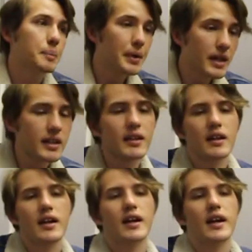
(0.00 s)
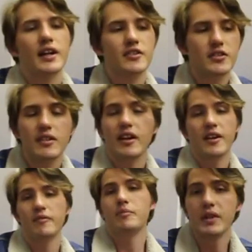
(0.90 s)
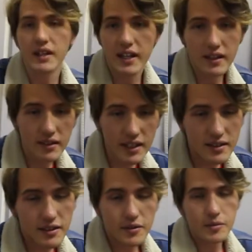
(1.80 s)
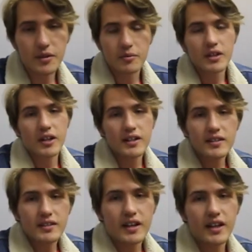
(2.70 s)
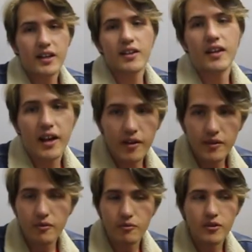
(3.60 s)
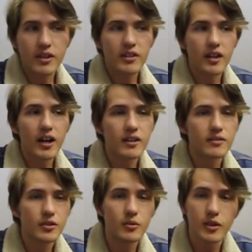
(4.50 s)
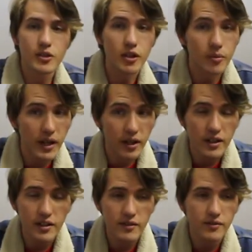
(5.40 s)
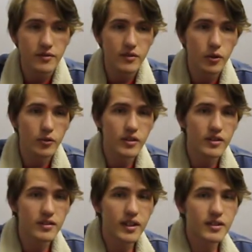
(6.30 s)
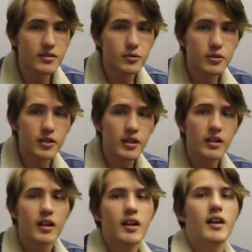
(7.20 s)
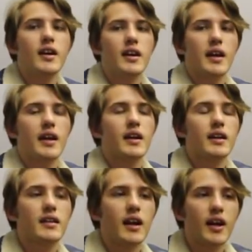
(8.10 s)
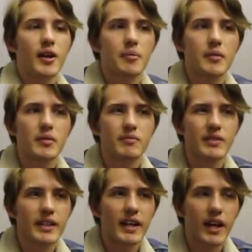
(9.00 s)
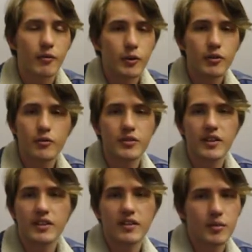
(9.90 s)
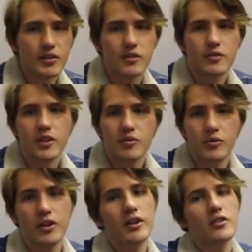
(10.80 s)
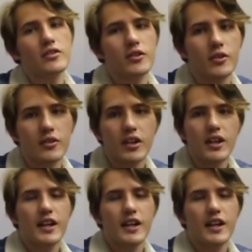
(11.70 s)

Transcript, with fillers: But I've been kind of lazy, if I'm going to be honest. I haven't really thought too much about it over this last school year, and I'm like halfway through second semester of sophomore year, so